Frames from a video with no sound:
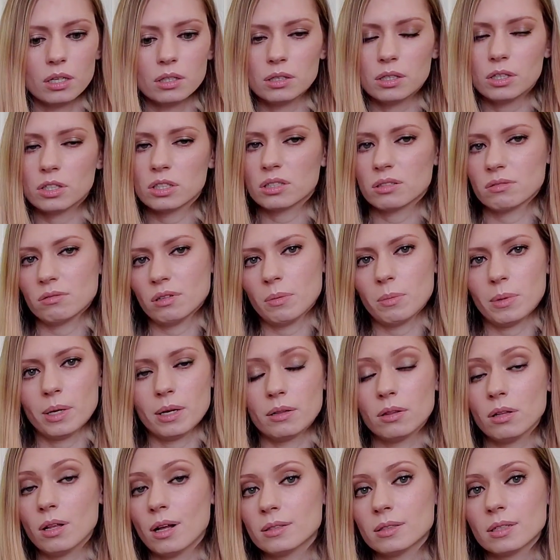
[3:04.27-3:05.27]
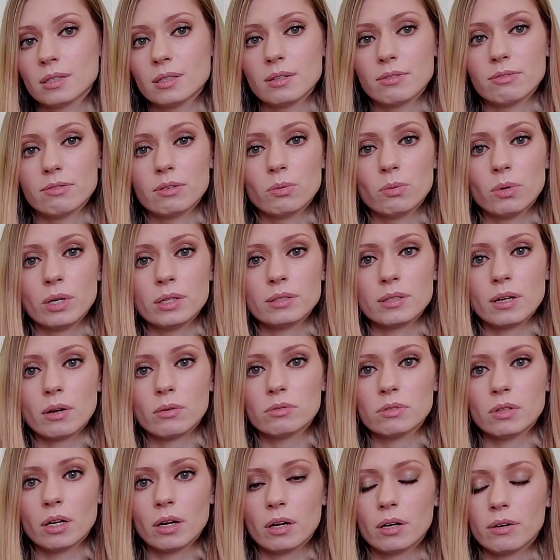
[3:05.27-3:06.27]
They make lots of different ones
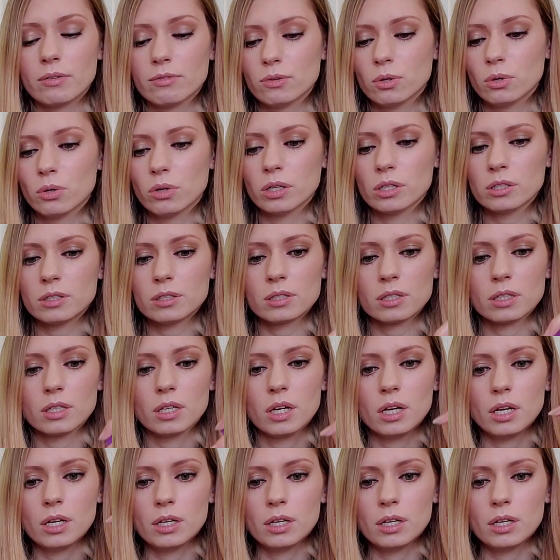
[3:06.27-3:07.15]
out there, of course.